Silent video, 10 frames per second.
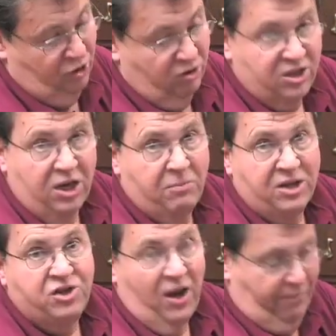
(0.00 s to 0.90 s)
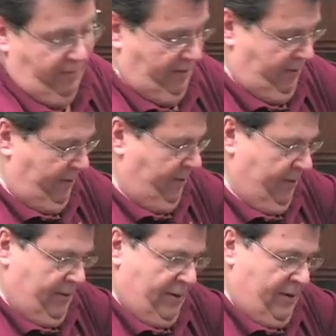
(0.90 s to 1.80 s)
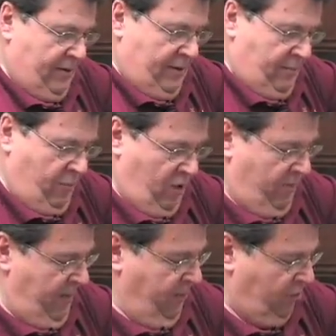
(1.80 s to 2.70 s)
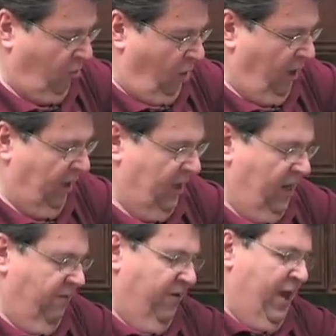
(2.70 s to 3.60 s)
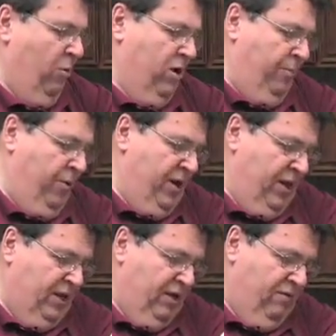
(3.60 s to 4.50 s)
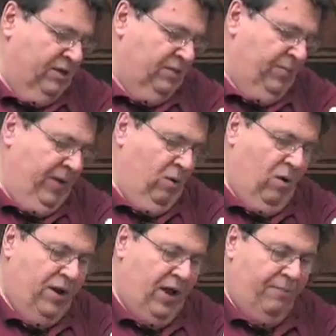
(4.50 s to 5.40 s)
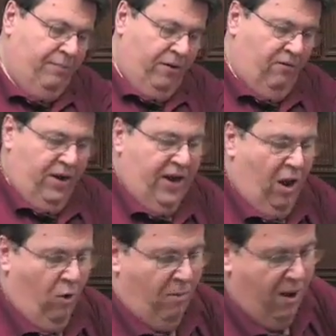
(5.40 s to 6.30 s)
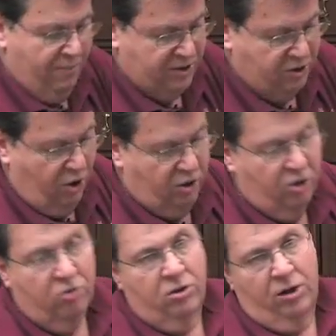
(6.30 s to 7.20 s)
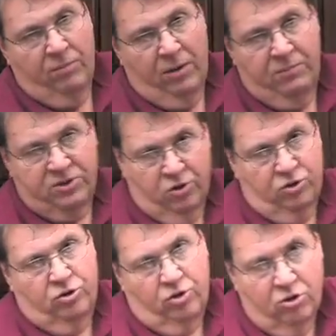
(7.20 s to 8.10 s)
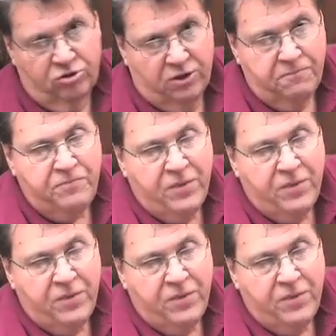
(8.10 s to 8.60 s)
because they mess you up. A million people talking and then you forget what you're putting into the recipe and whatnot. But right now, when my biscuits are toasting,